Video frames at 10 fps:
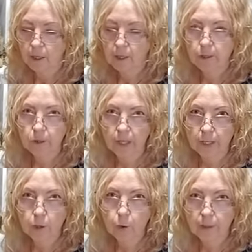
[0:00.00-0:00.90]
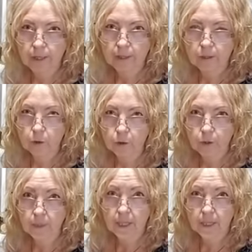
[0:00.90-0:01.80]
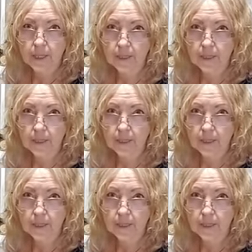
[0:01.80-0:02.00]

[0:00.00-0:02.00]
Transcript: sort of like coins, or you can buy it